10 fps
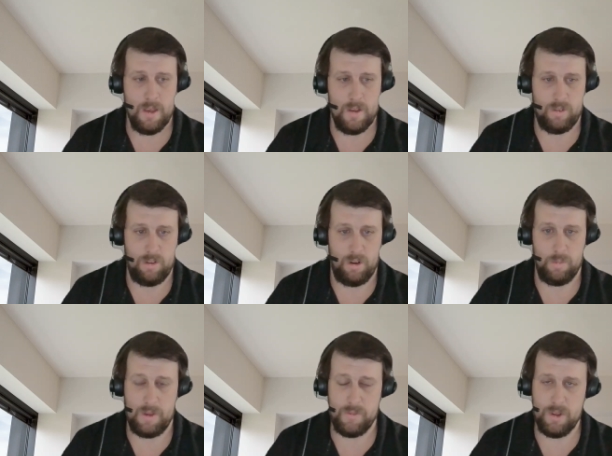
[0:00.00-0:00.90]

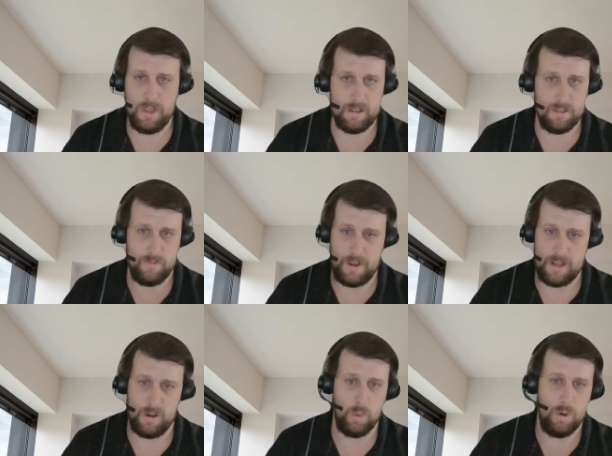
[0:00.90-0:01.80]
So, if you'd like to
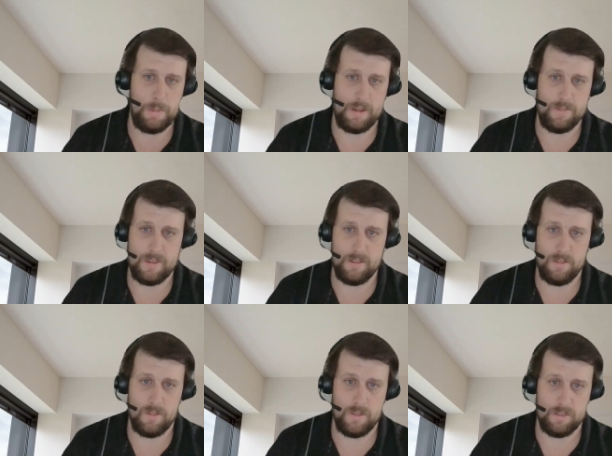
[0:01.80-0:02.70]
find out more about this
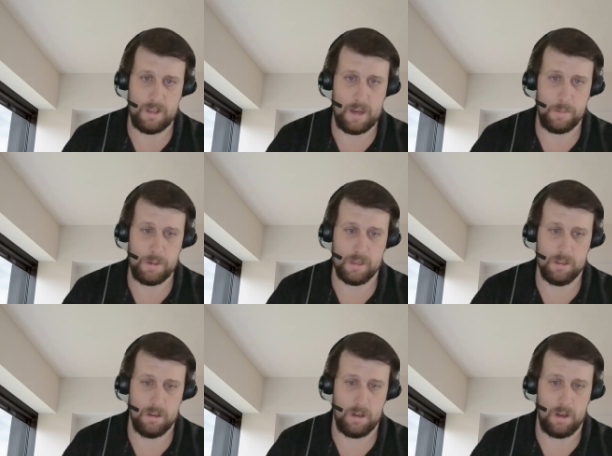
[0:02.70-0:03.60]
topic,
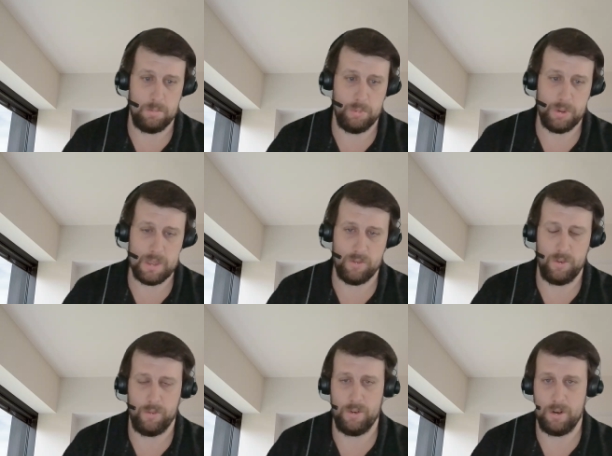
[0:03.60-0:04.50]
please
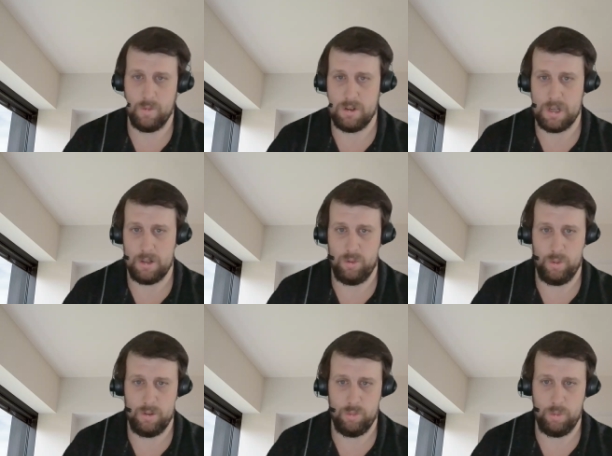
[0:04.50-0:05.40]
feel free to reach out
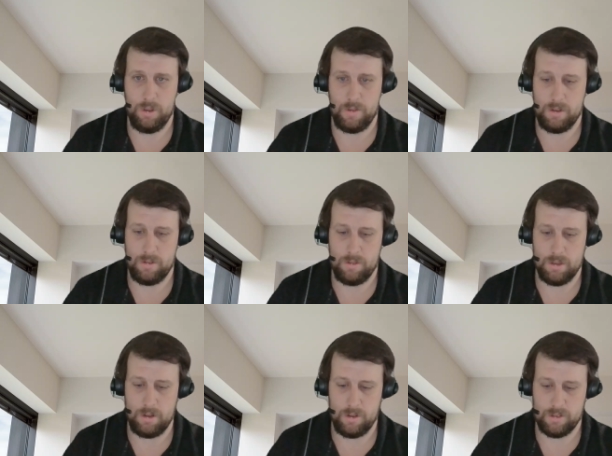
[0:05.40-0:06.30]
to us. We'd love to
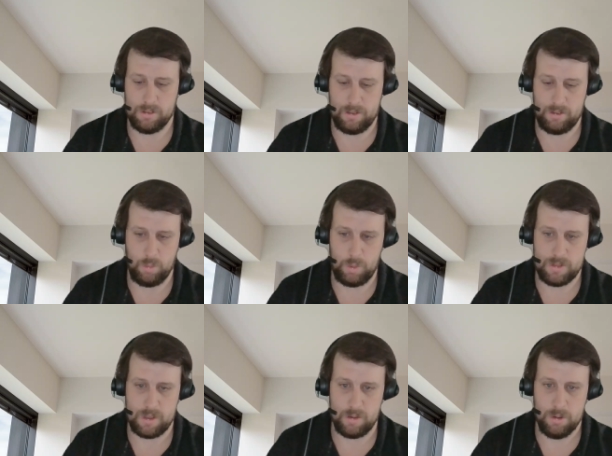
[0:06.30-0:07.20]
discuss it
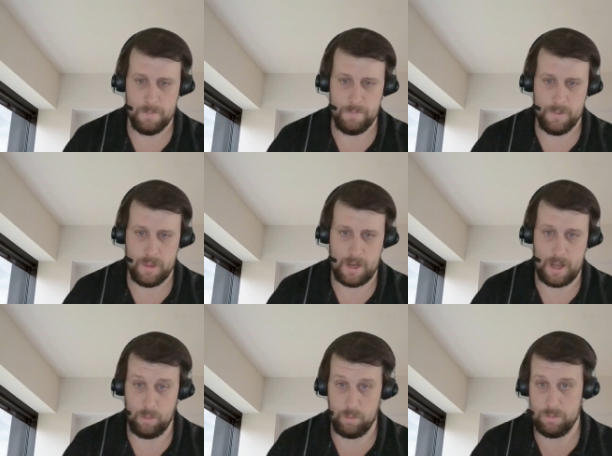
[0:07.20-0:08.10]
with you, and
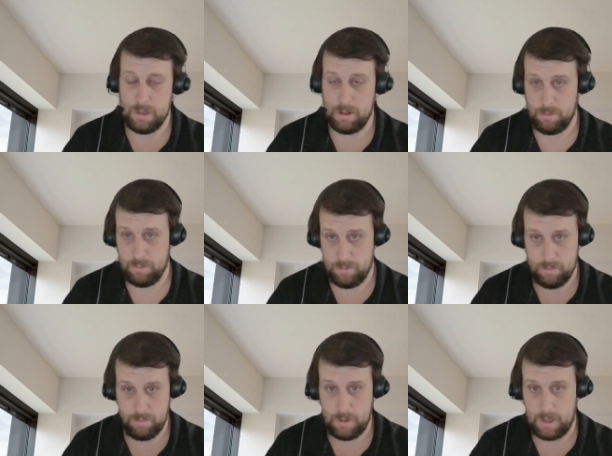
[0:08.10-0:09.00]
how
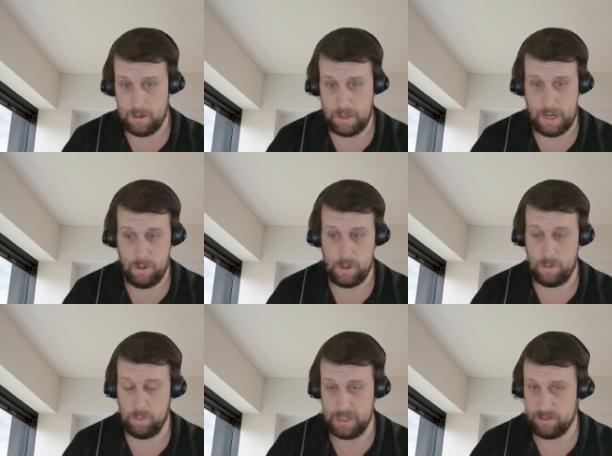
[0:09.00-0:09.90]
it
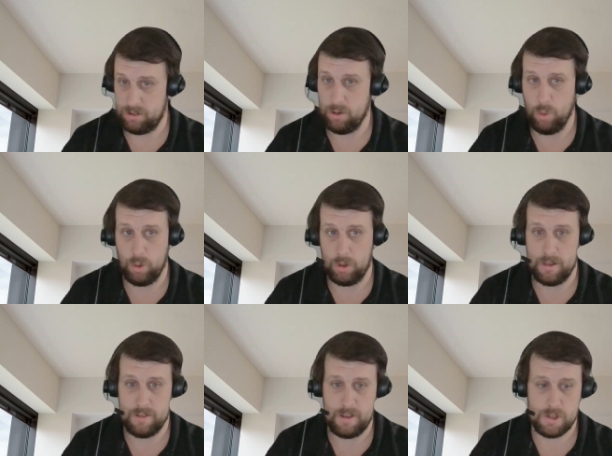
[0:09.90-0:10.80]
relates to your
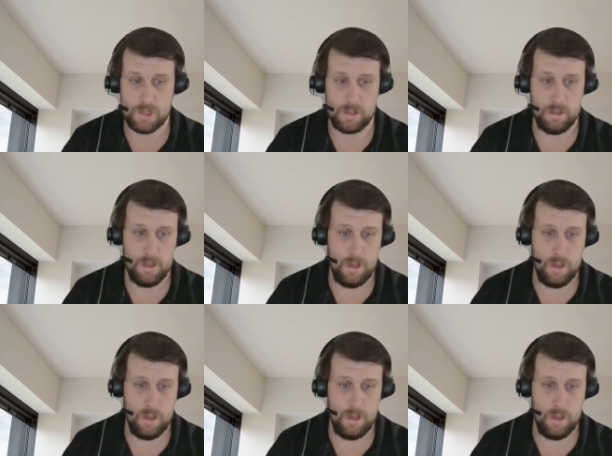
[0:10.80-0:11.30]
organization.